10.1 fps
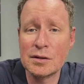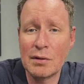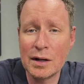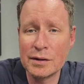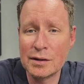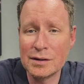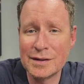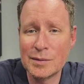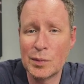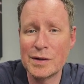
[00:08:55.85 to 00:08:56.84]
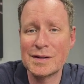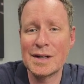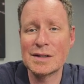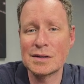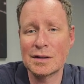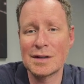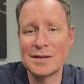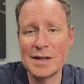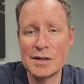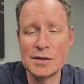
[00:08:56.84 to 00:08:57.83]
directly in your listing presentation is going to
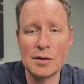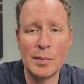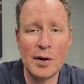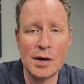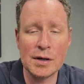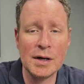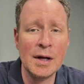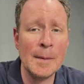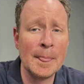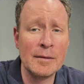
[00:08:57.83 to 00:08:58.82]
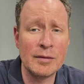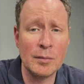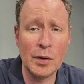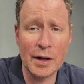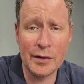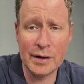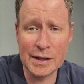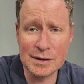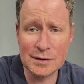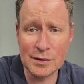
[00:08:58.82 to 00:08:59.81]
set you apart from what other
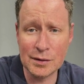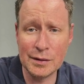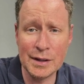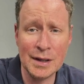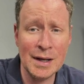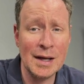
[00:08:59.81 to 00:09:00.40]
agents are doing.